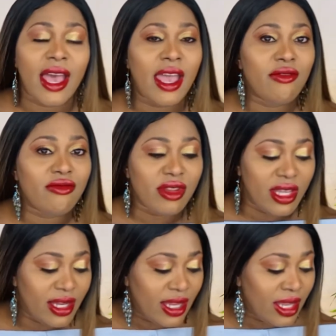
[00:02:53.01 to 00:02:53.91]
I
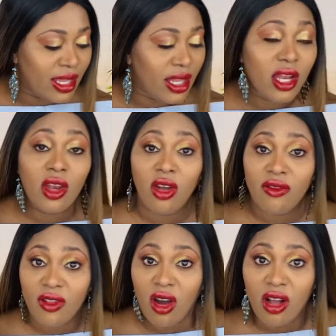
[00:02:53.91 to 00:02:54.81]
really
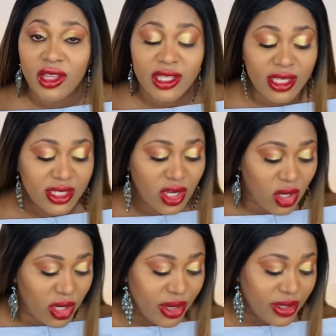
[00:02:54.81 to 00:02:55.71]
love all these
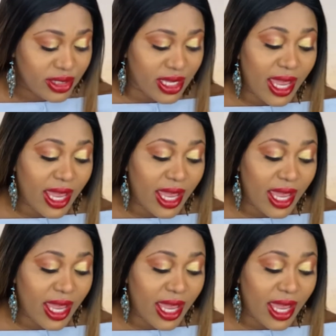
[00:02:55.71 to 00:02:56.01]
colors.